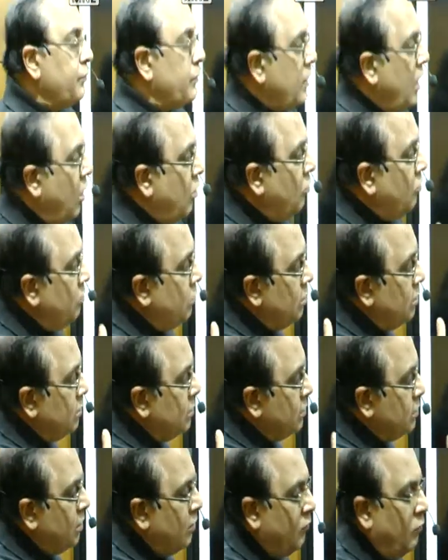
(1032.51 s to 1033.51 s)
Now,
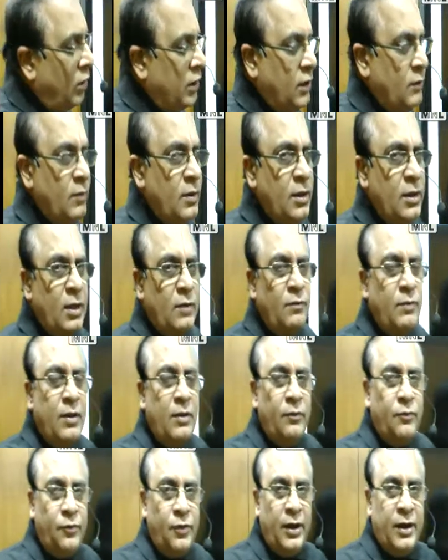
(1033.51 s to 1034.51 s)
whatever that we
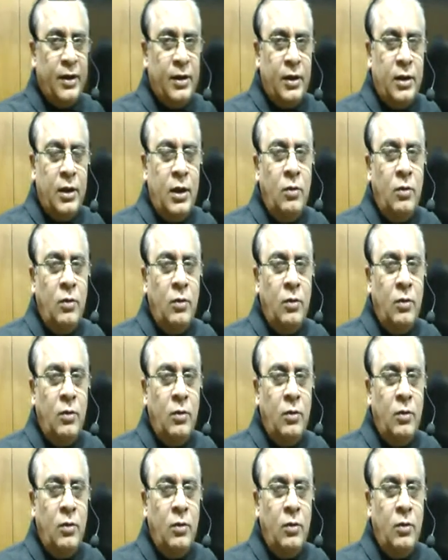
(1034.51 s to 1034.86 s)
have said